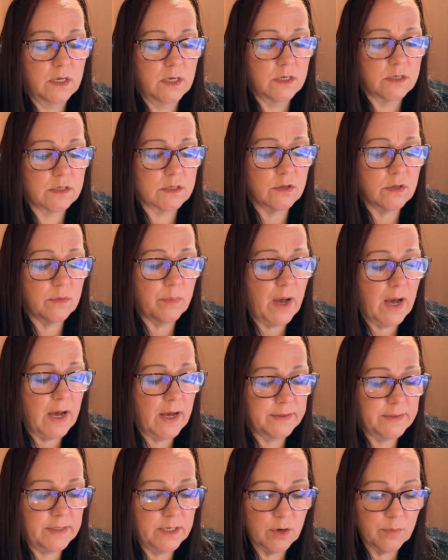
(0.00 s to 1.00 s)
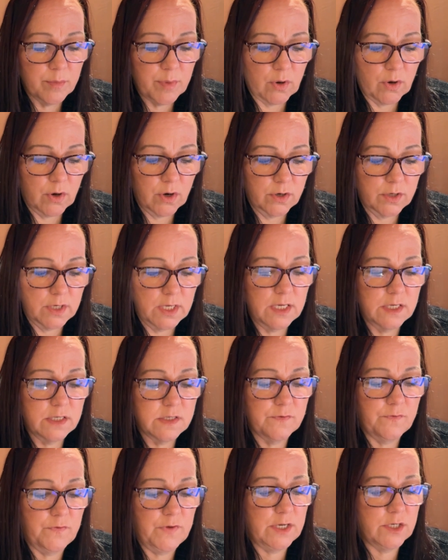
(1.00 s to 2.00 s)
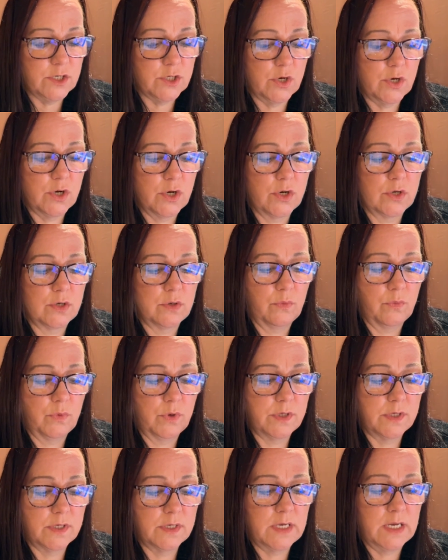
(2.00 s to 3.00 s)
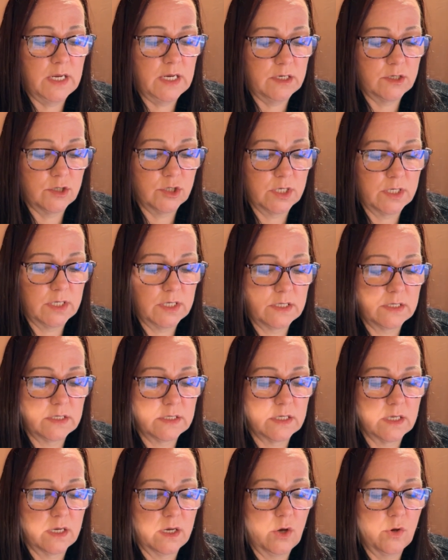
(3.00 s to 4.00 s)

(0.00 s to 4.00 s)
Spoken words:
So the Pioneer Barn, it's featured wooden hinges,